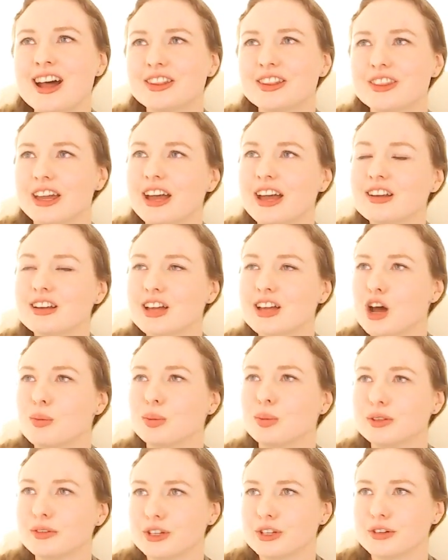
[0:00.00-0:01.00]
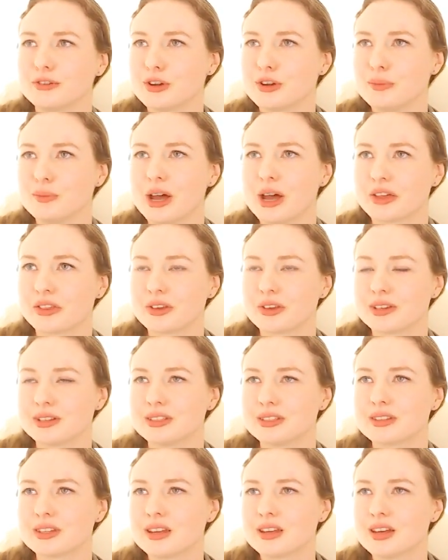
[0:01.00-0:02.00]
They had a couple of different
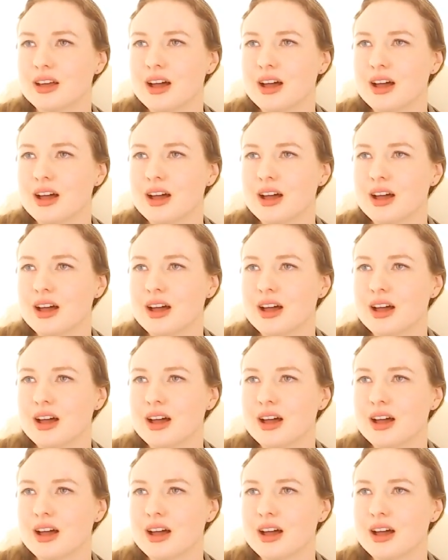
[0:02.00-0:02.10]
methods,